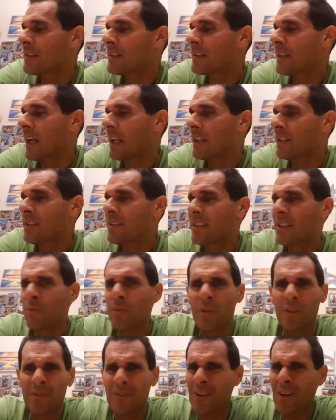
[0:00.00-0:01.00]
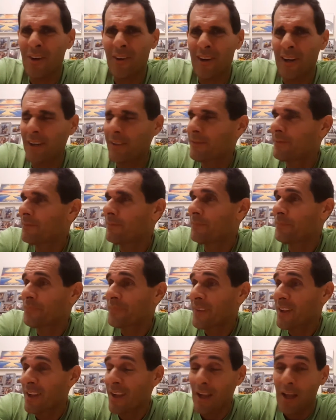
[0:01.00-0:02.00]
solid sequel. All right.
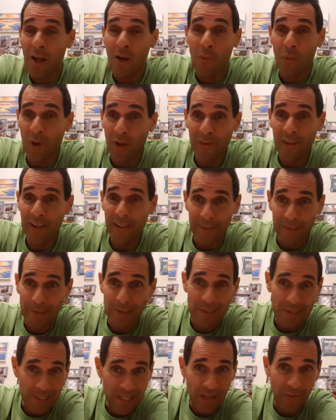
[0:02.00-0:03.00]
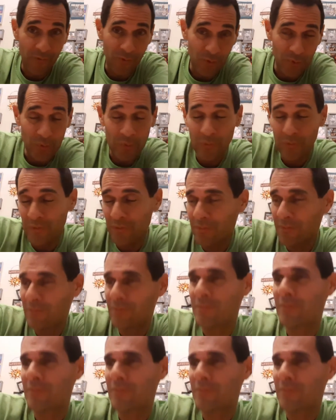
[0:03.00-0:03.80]
Well, that little snafu,